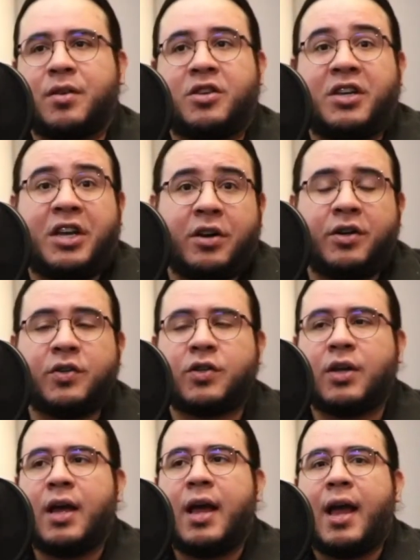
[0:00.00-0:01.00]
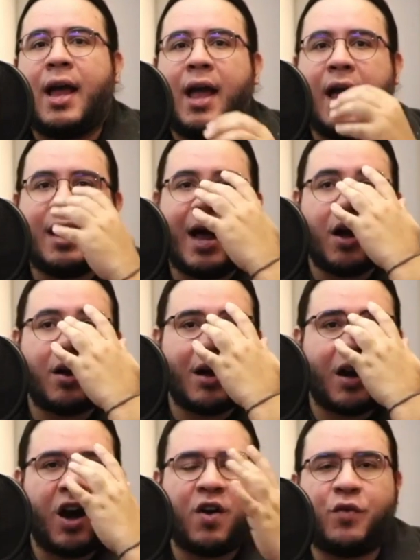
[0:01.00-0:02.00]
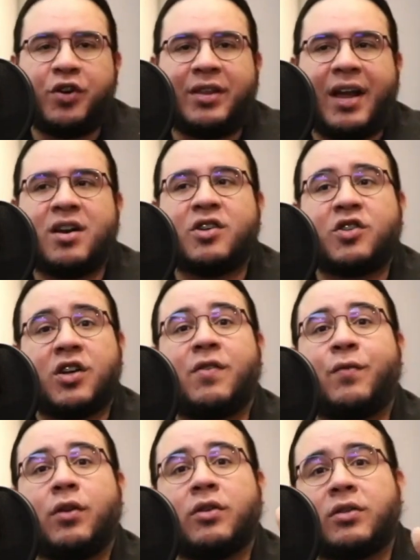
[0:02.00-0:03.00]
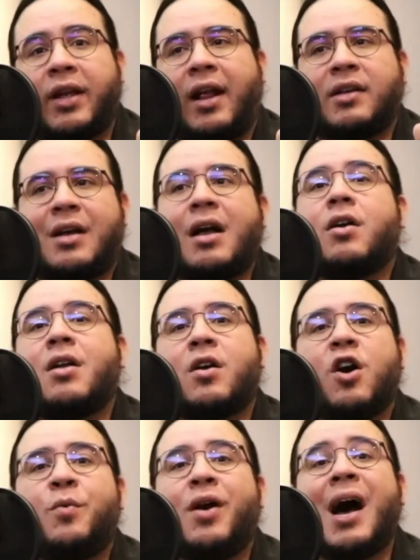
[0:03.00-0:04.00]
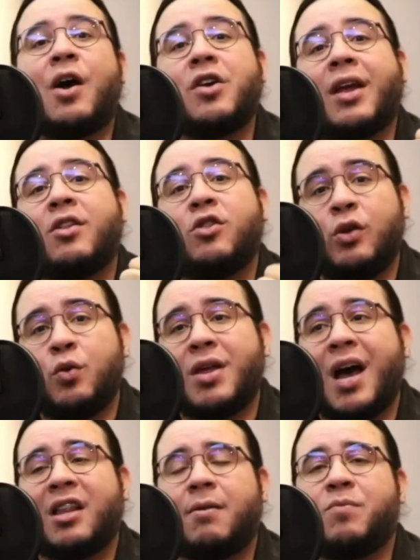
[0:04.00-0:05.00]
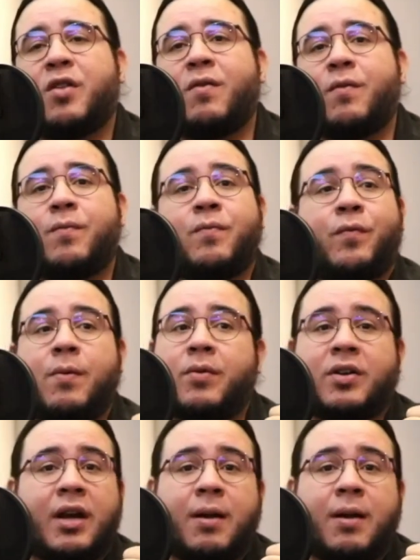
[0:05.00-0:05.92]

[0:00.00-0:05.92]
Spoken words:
years, and I'm gonna cover there several things. I'm gonna cover how you can do that from